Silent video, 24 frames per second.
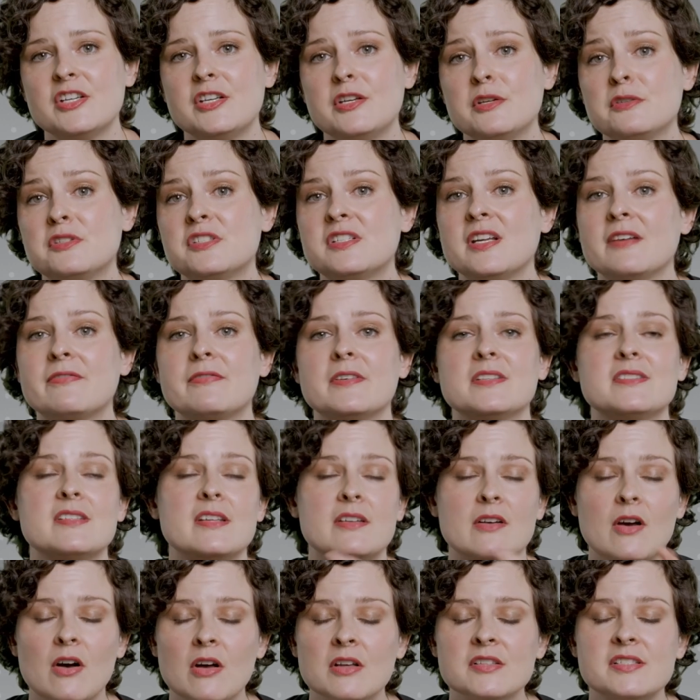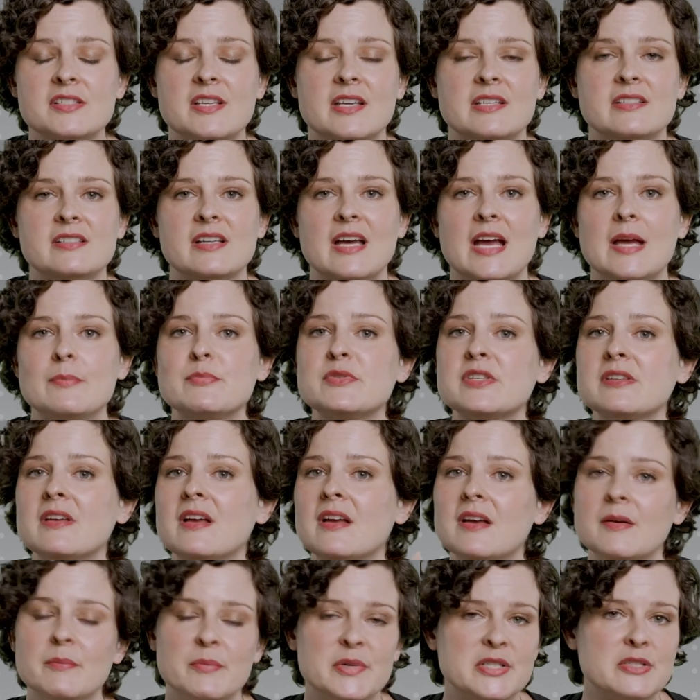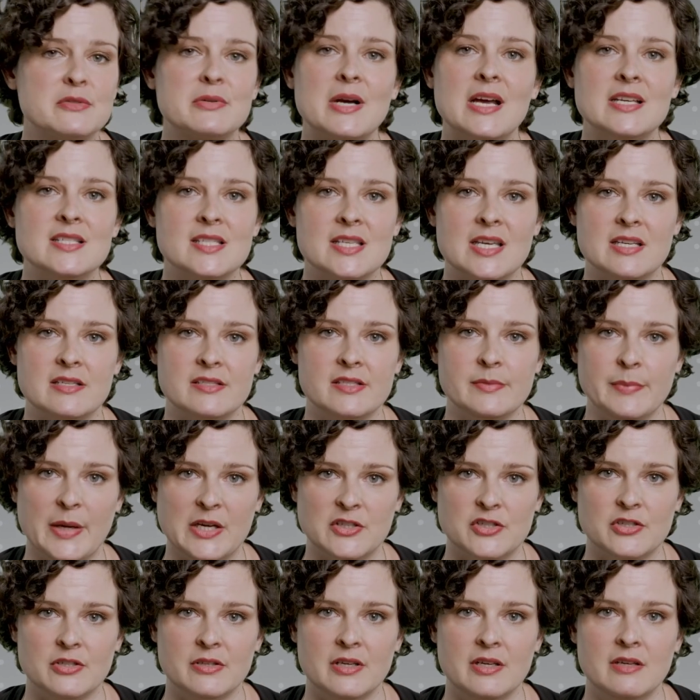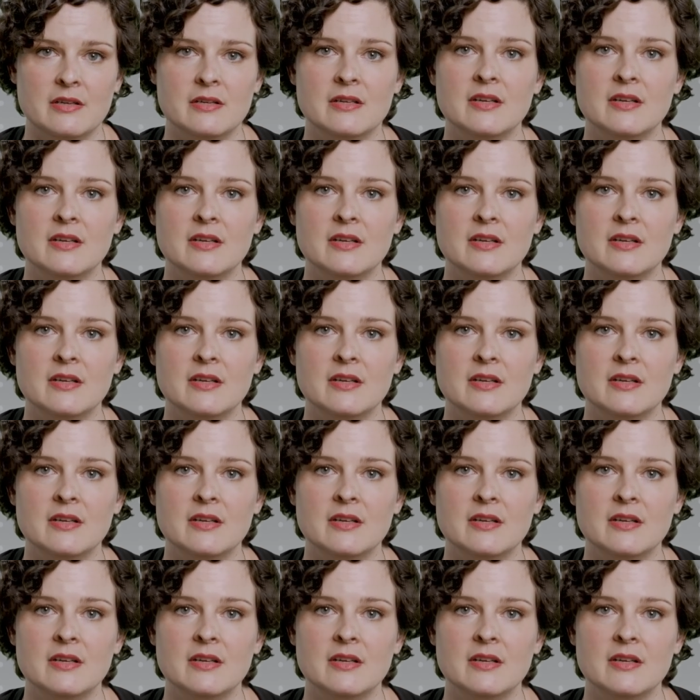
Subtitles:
huge difference in all skin types, but dry skin especially.